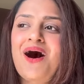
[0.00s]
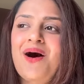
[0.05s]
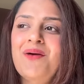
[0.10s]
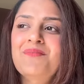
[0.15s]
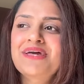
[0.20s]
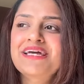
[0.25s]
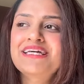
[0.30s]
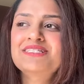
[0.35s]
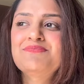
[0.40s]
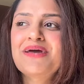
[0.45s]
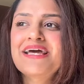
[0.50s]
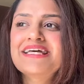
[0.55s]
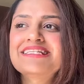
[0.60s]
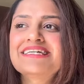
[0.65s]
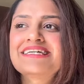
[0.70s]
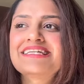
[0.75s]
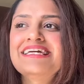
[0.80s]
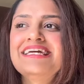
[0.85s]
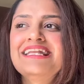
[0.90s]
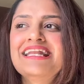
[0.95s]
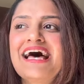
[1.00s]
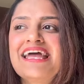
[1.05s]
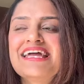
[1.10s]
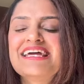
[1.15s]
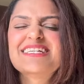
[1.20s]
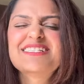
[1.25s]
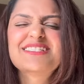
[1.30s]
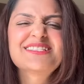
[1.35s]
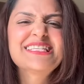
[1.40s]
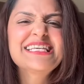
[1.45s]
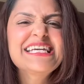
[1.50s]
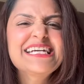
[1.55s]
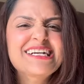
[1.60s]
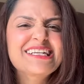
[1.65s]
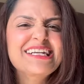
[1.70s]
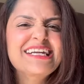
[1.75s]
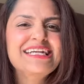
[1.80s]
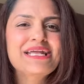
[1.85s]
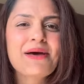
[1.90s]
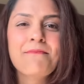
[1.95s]
is basically like
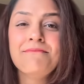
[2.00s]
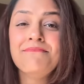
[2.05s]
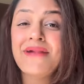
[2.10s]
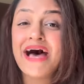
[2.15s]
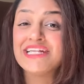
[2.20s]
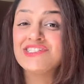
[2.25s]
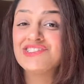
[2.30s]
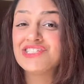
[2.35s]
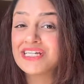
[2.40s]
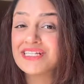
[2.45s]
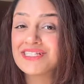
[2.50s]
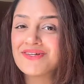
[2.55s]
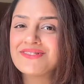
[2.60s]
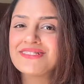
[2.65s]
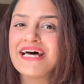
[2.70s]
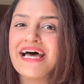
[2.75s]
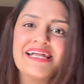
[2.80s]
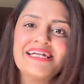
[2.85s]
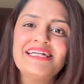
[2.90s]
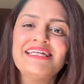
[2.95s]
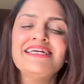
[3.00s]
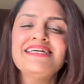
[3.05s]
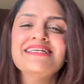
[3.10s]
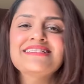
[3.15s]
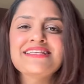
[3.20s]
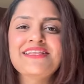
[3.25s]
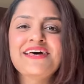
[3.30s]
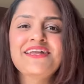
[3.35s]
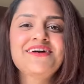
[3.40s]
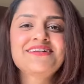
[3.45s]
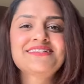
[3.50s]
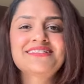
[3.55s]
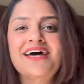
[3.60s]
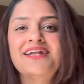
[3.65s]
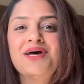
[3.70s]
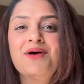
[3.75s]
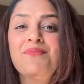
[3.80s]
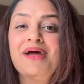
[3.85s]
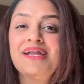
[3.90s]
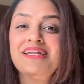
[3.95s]
secret magic societies that are set
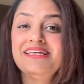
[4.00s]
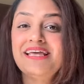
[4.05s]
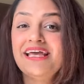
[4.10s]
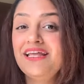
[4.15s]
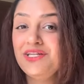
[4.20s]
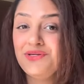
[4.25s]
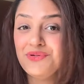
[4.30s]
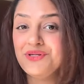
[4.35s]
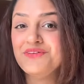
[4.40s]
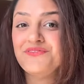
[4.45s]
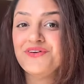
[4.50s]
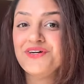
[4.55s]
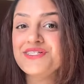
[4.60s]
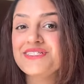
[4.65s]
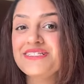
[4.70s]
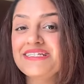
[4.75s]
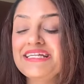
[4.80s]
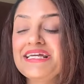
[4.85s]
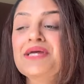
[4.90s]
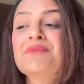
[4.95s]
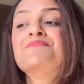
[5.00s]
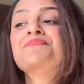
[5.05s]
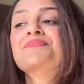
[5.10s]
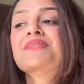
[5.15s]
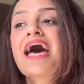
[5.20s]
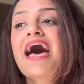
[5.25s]
up at Yale University.